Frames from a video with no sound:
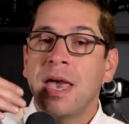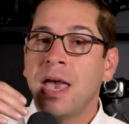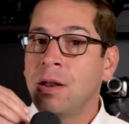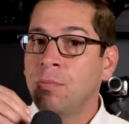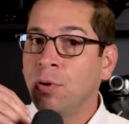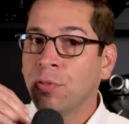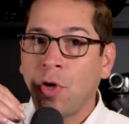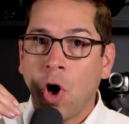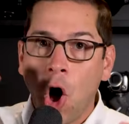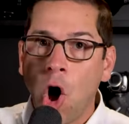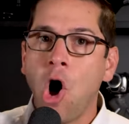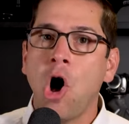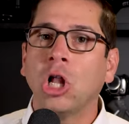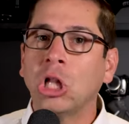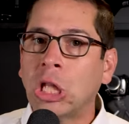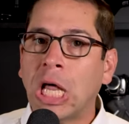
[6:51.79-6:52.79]
and with
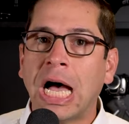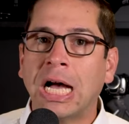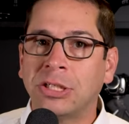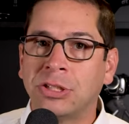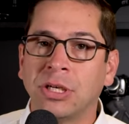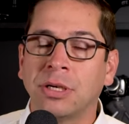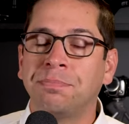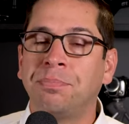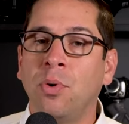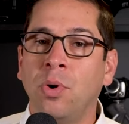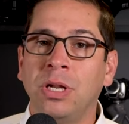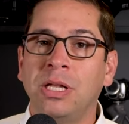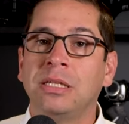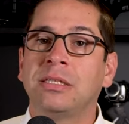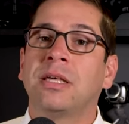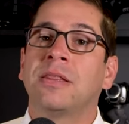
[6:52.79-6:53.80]
all logic
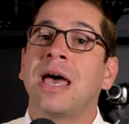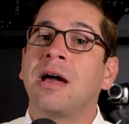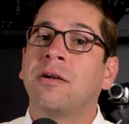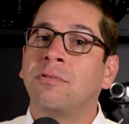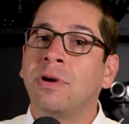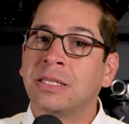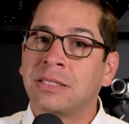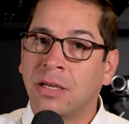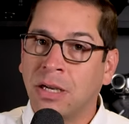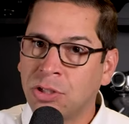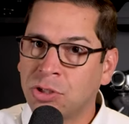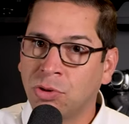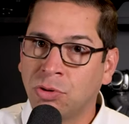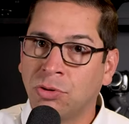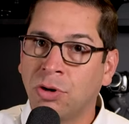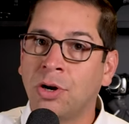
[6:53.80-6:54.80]
pointing to that
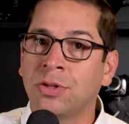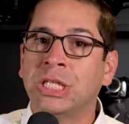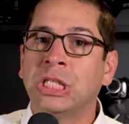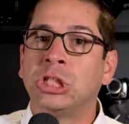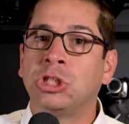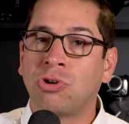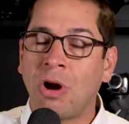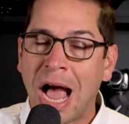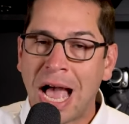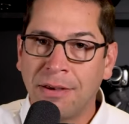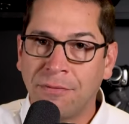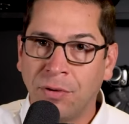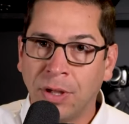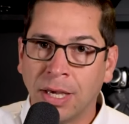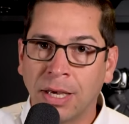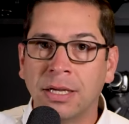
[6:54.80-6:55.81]
residential growth
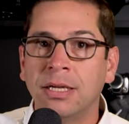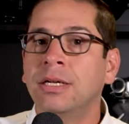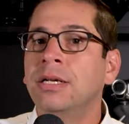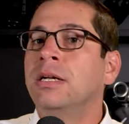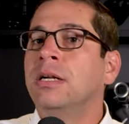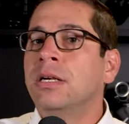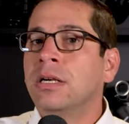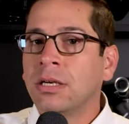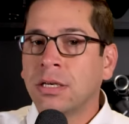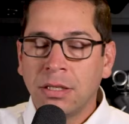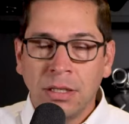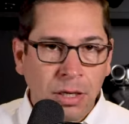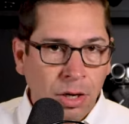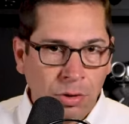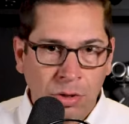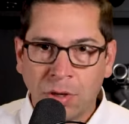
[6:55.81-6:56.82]
driving
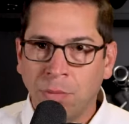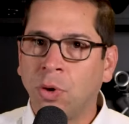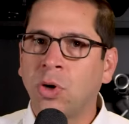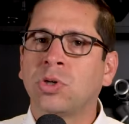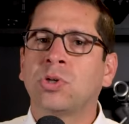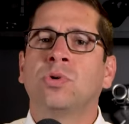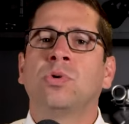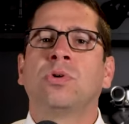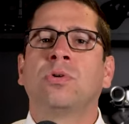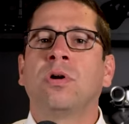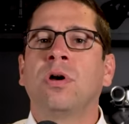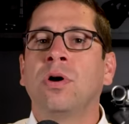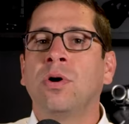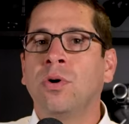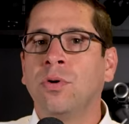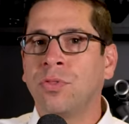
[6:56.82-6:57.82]
you know, commercial
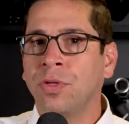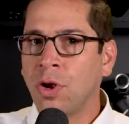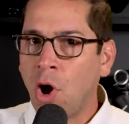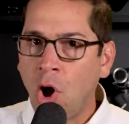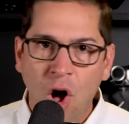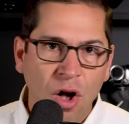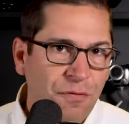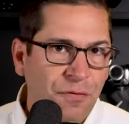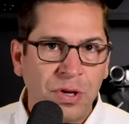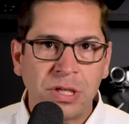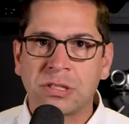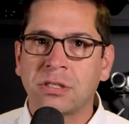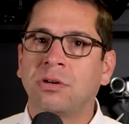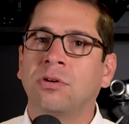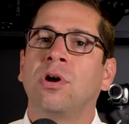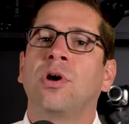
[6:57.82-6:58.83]
growth and
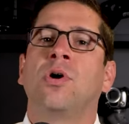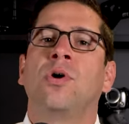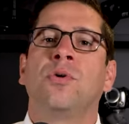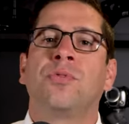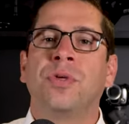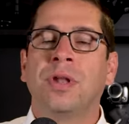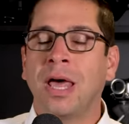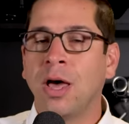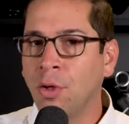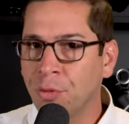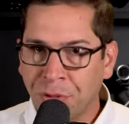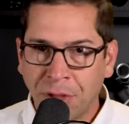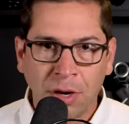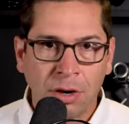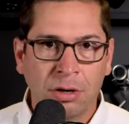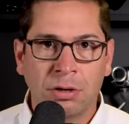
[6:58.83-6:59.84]
office growth and
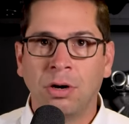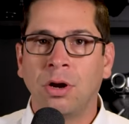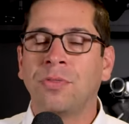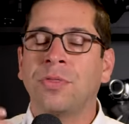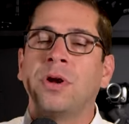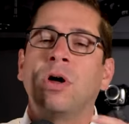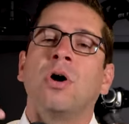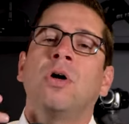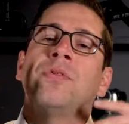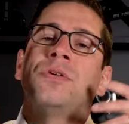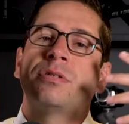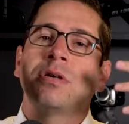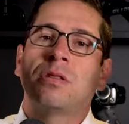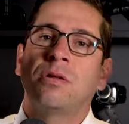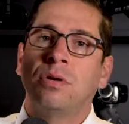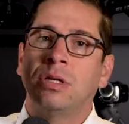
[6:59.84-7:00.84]
healthcare growth and all these
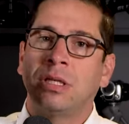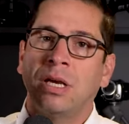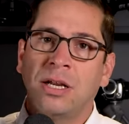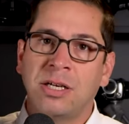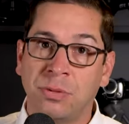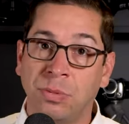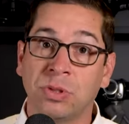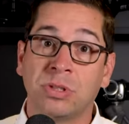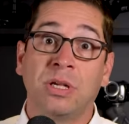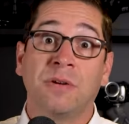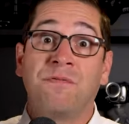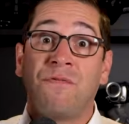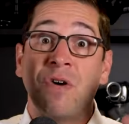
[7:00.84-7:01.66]
other intangibles that